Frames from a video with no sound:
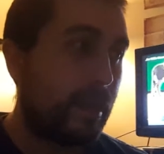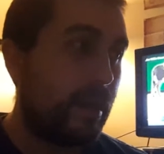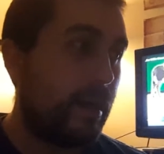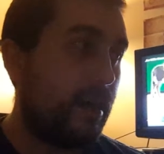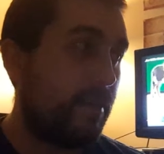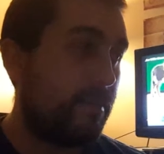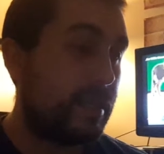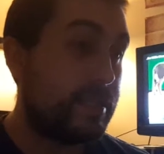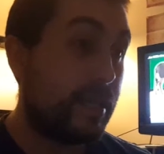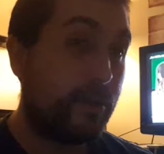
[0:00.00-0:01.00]

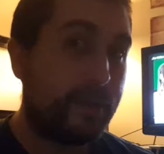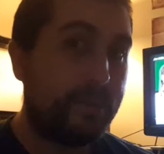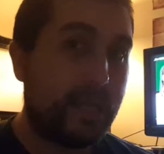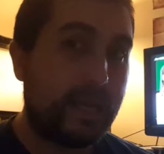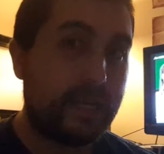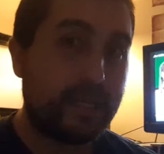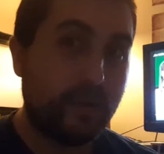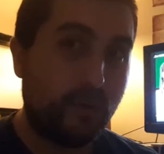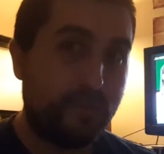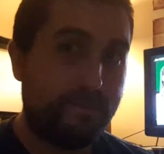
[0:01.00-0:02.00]
because they don't apply into the
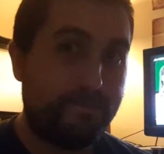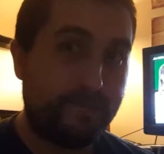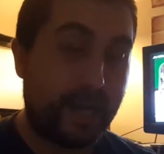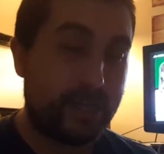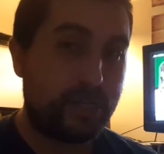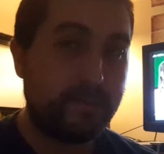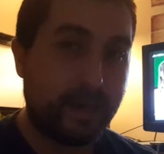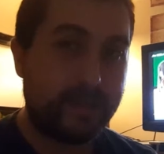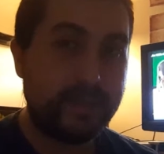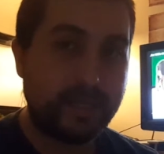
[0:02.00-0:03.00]
old-fashioned
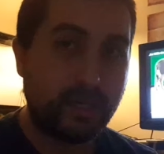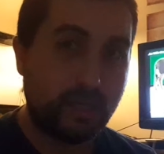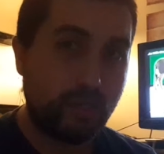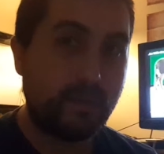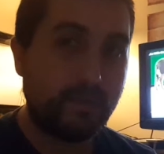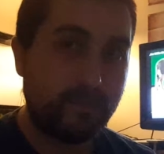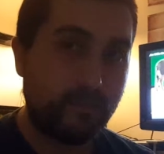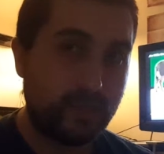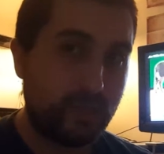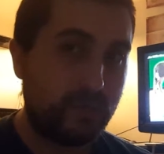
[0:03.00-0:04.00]
methods that a human
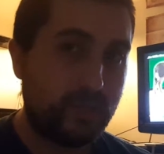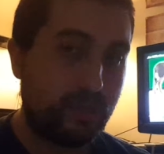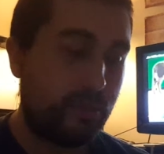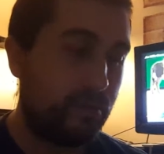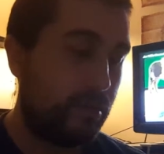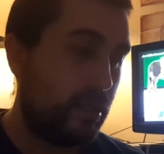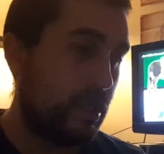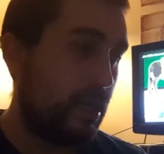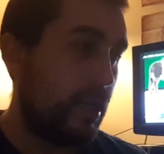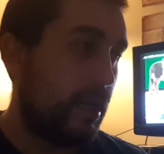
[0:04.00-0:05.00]
would do to
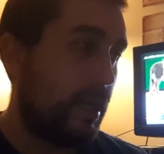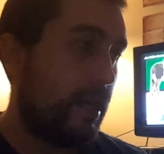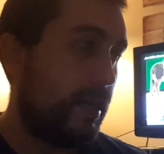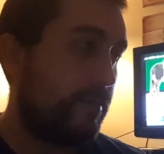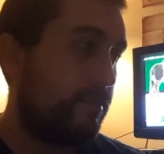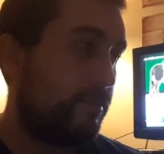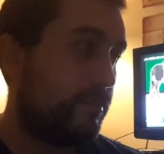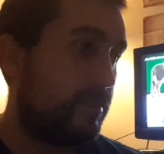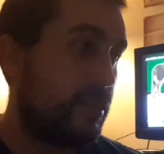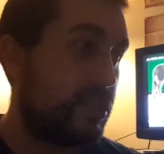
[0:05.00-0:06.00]

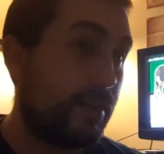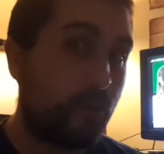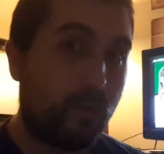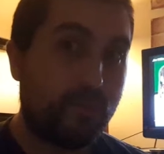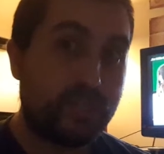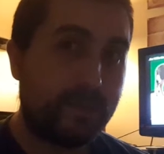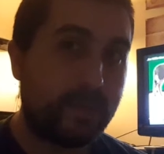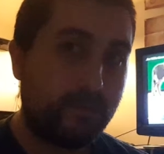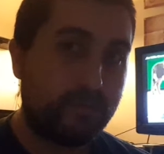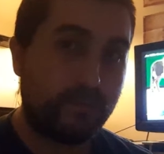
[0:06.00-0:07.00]
discover what
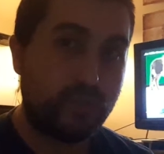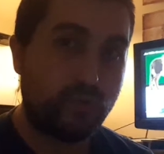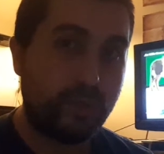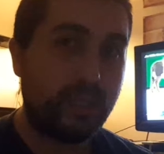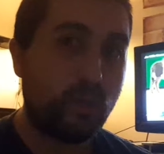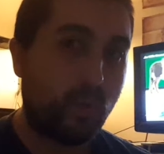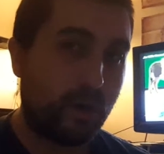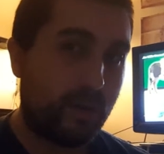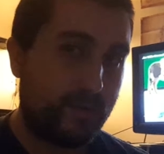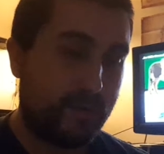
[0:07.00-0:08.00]
something was really
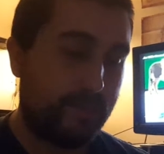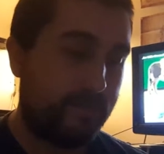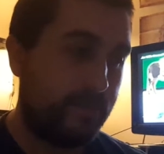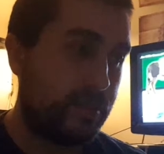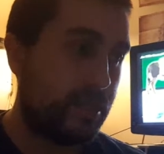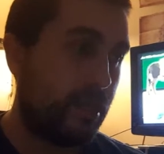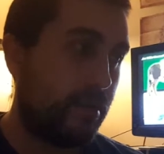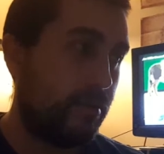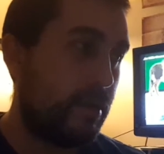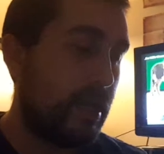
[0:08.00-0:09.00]
worth.
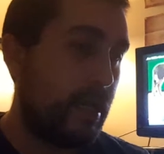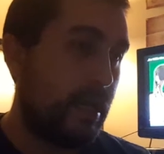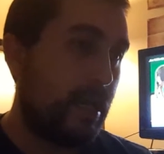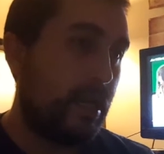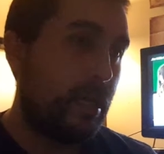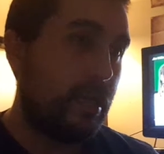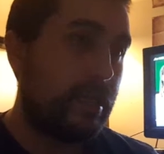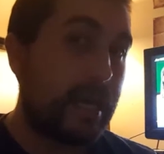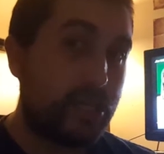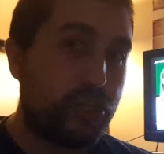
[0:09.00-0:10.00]
So,
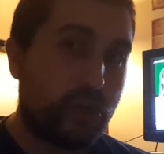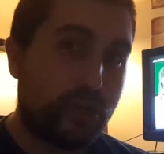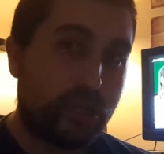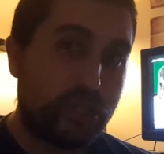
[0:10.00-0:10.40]
yes, you're